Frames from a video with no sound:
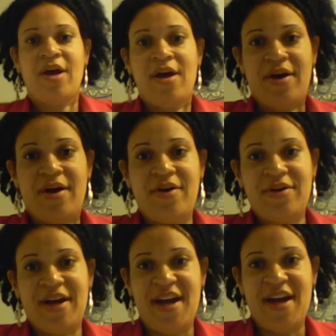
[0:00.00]

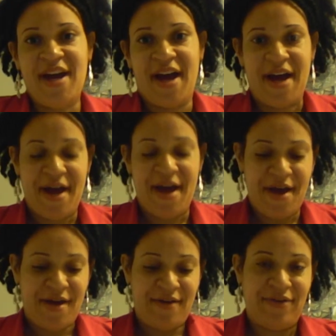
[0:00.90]
Okay, I
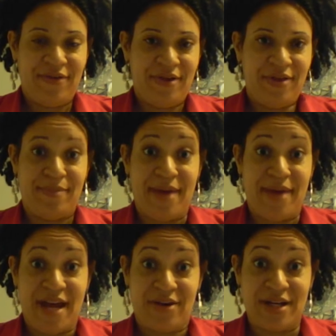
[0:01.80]
have the
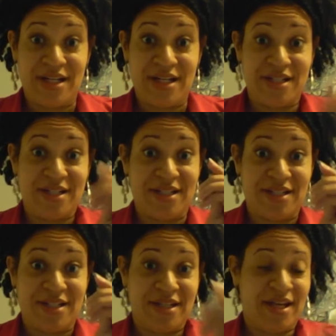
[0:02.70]

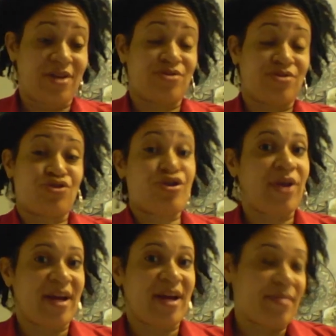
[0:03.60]
batteries, and they're
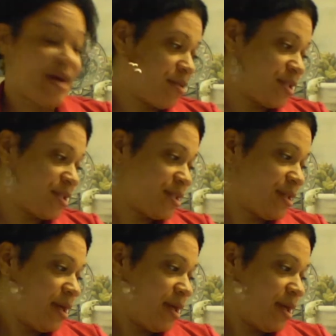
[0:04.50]
AAA batteries.